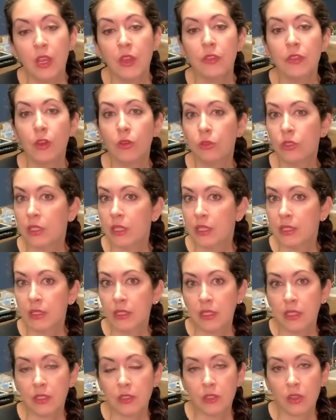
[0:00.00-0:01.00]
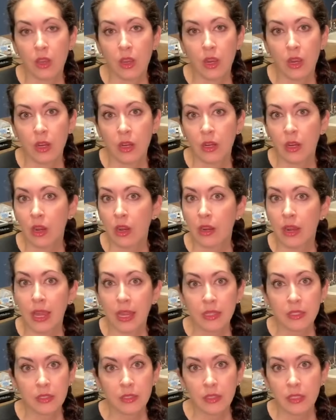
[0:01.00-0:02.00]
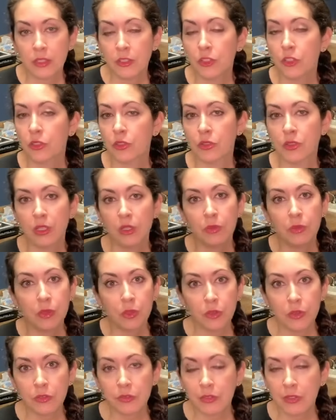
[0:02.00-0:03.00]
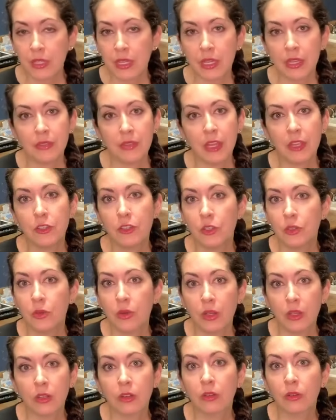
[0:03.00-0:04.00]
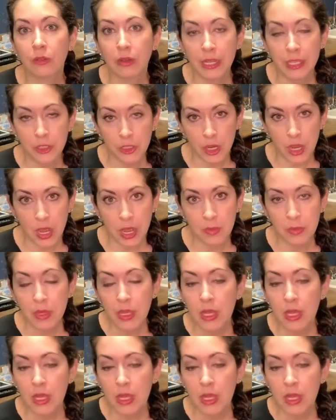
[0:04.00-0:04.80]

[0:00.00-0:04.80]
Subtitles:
Those lenses are excellent. You'll see beautifully. They do a great job.